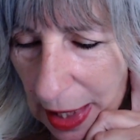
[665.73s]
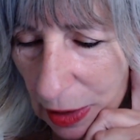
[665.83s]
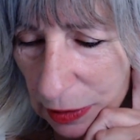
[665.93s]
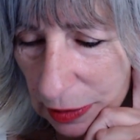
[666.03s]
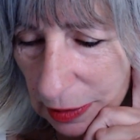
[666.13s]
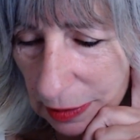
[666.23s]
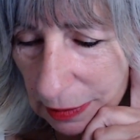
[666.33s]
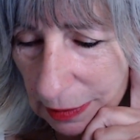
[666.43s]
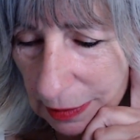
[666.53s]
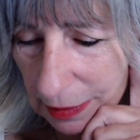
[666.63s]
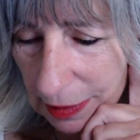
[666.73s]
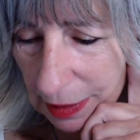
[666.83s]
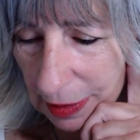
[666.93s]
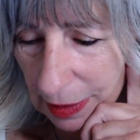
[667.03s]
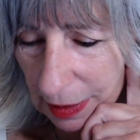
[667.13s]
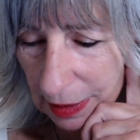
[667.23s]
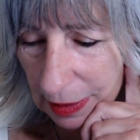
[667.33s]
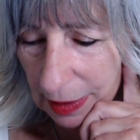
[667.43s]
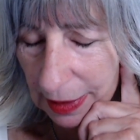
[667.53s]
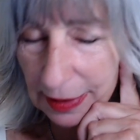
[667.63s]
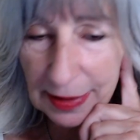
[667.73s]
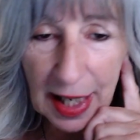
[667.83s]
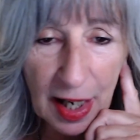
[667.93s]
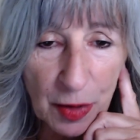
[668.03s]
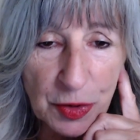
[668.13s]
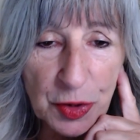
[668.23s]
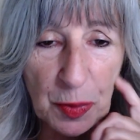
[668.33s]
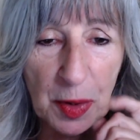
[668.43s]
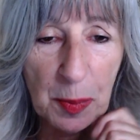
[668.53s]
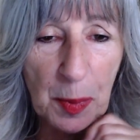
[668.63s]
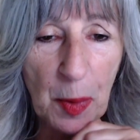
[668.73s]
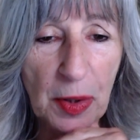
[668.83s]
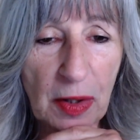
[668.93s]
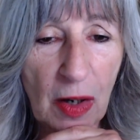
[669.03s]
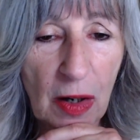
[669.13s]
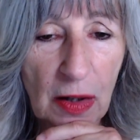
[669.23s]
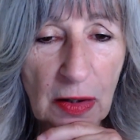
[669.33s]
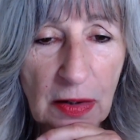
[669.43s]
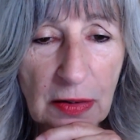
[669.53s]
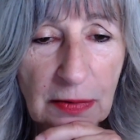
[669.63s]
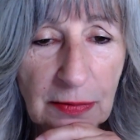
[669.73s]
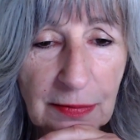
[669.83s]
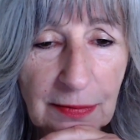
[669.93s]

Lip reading: house is a house with a broken heart.